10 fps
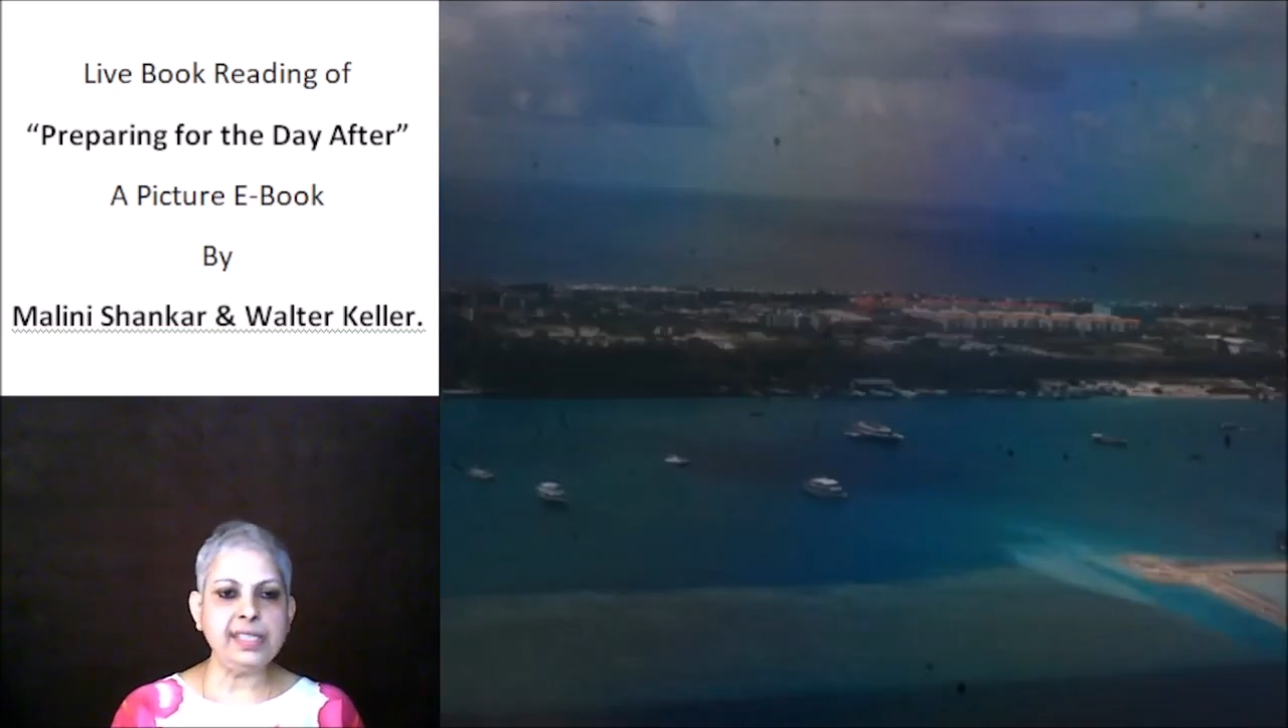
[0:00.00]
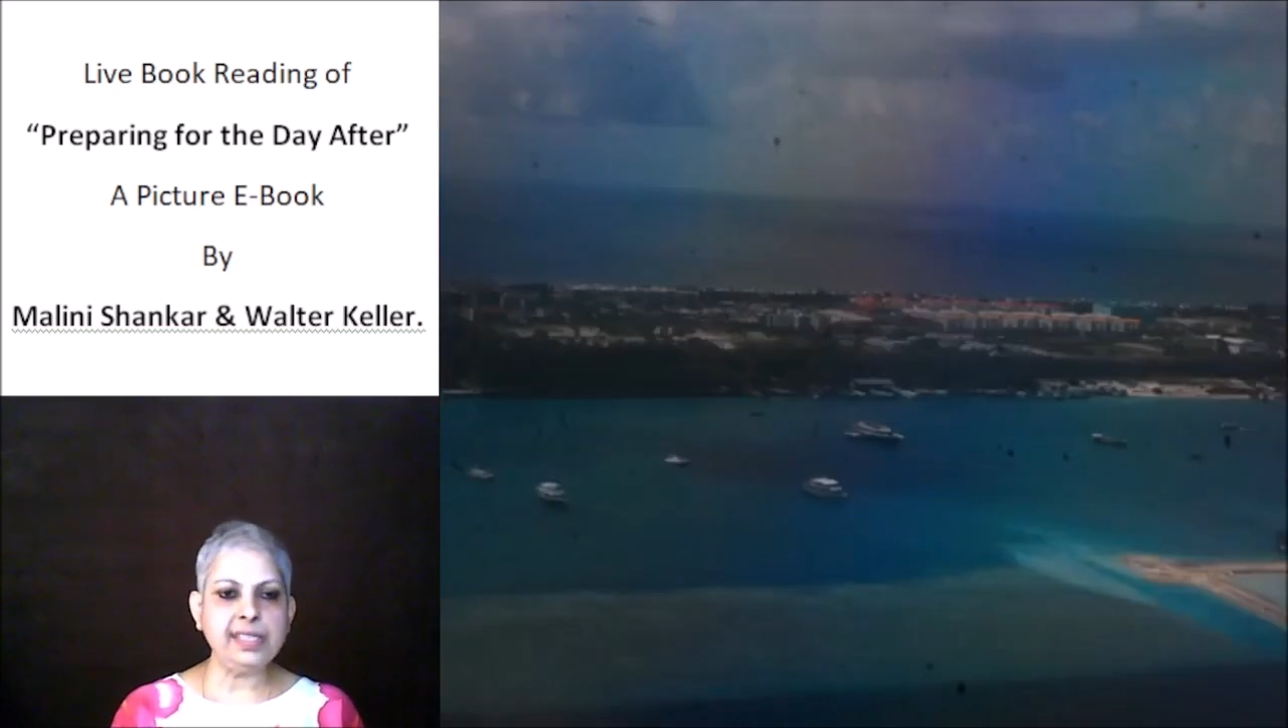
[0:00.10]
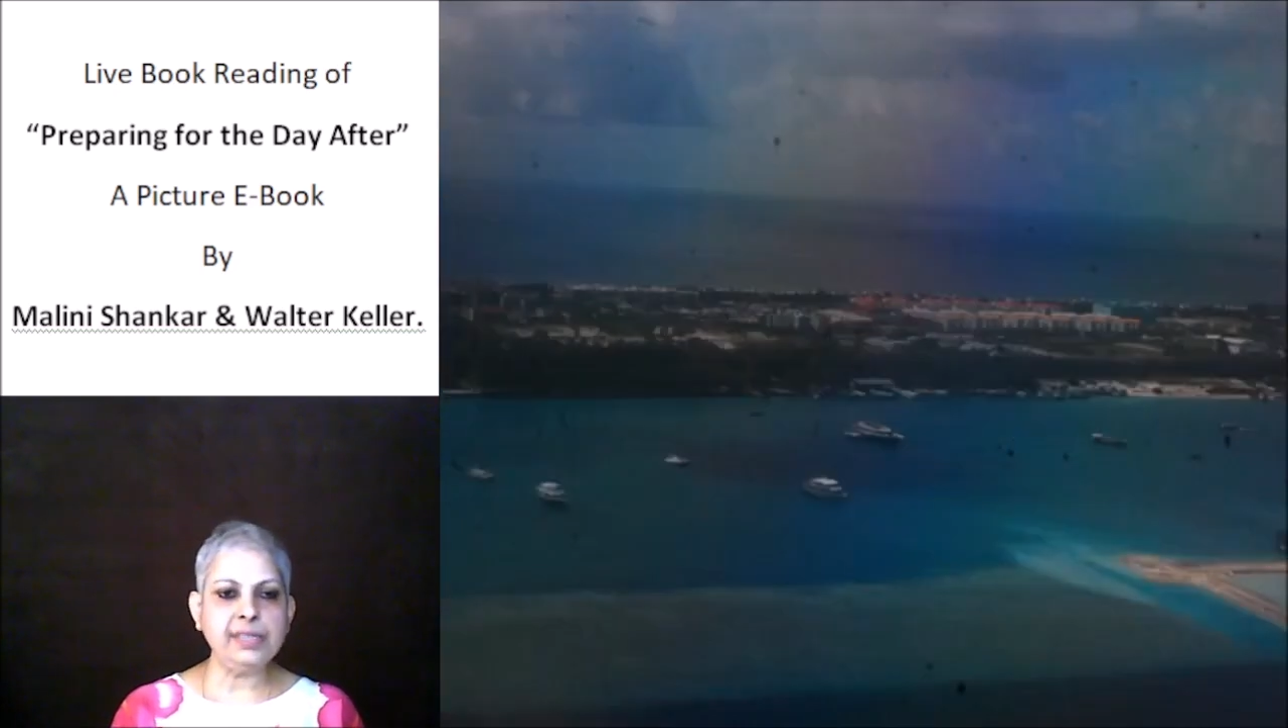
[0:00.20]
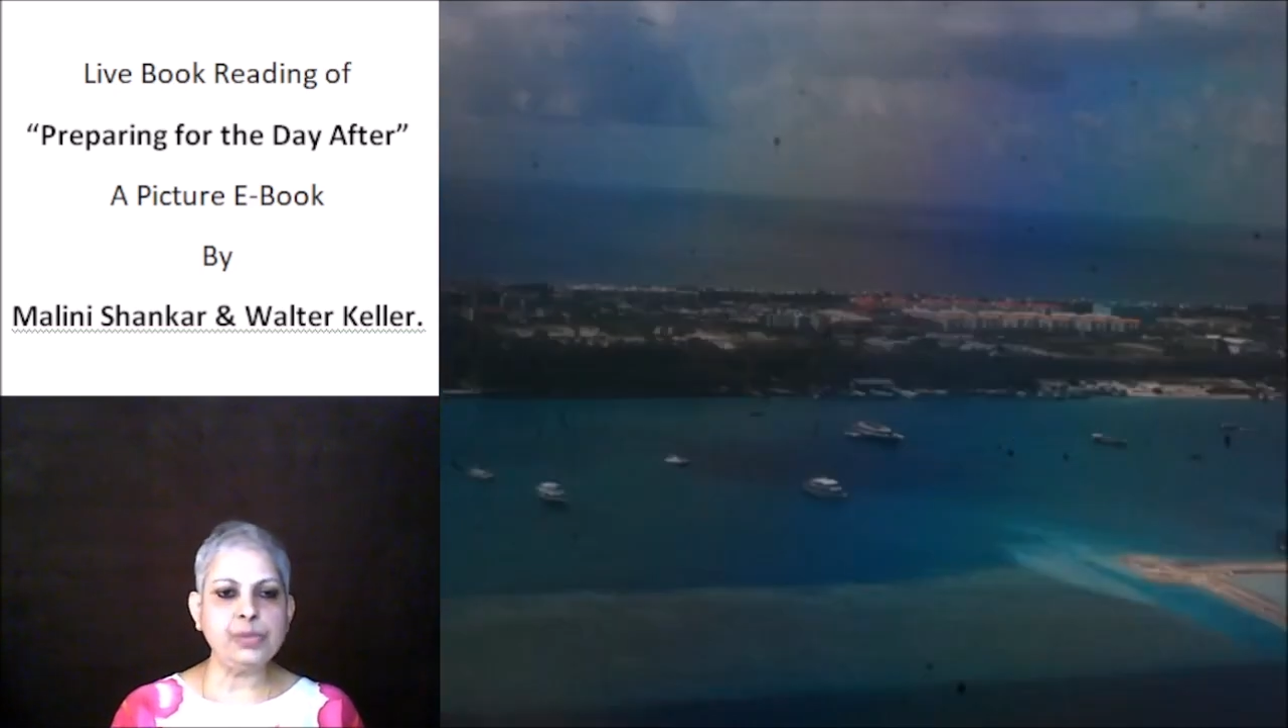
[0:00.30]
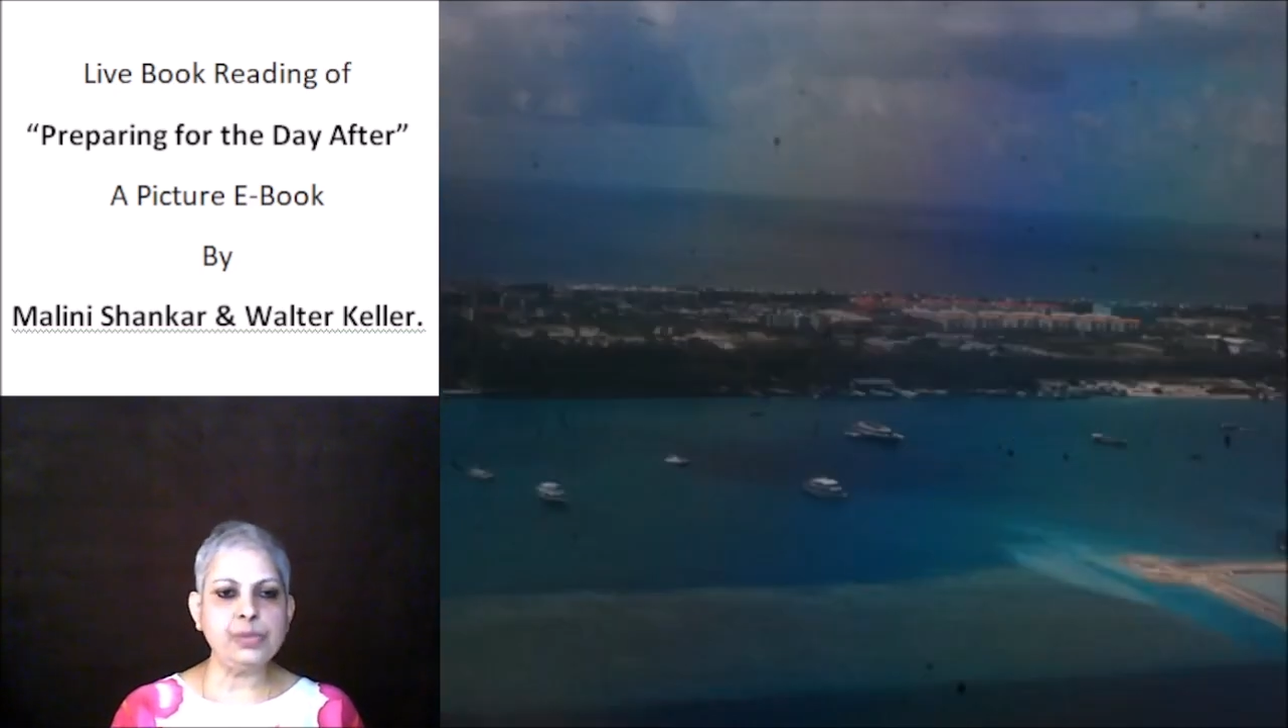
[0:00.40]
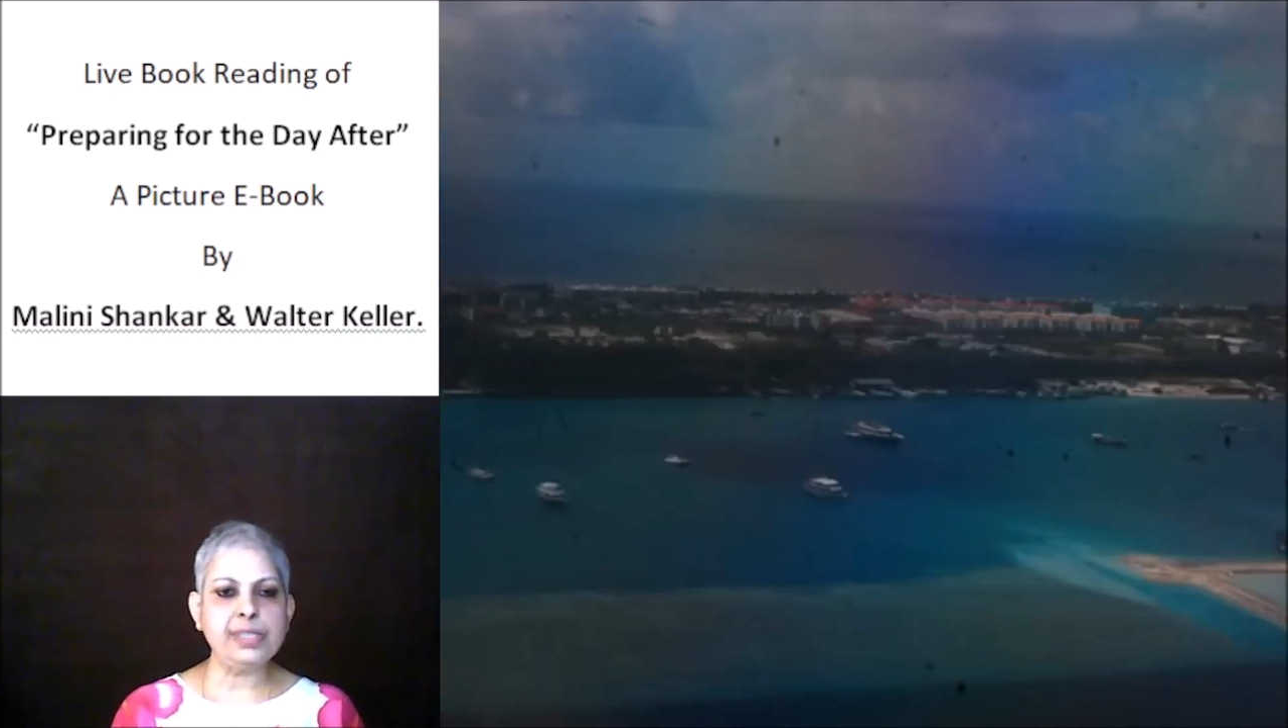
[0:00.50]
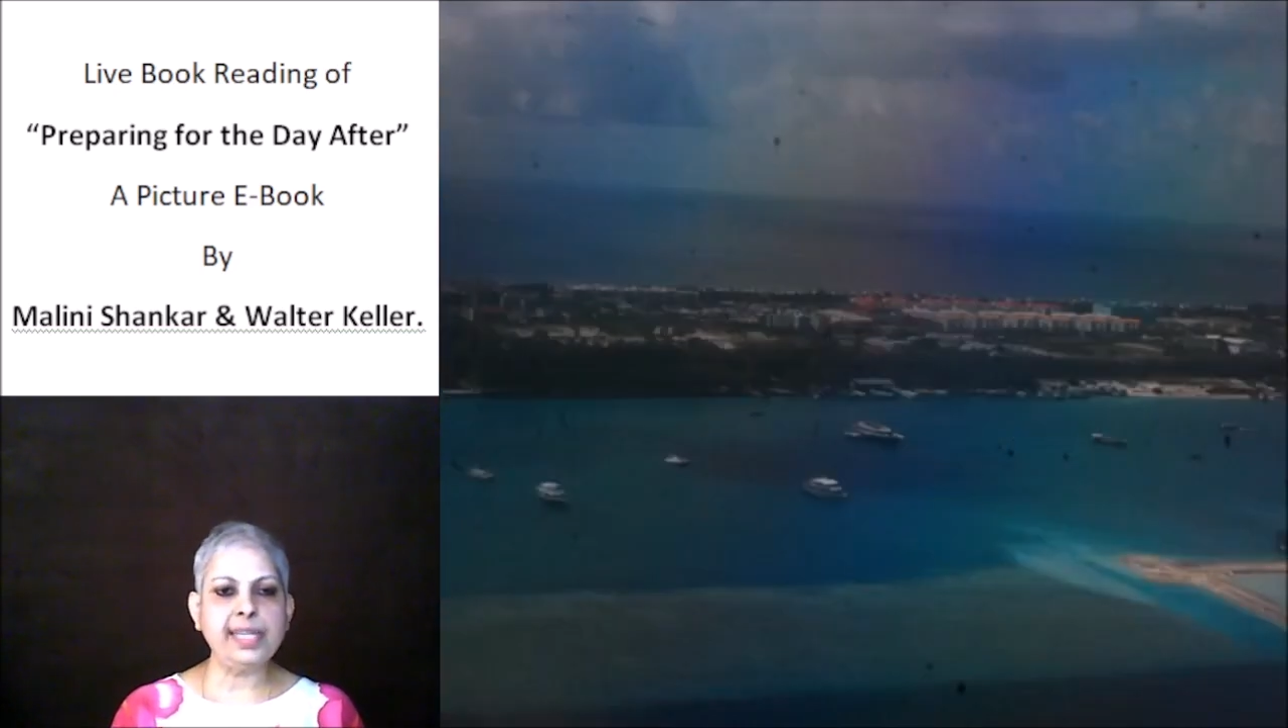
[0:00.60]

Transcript: learned was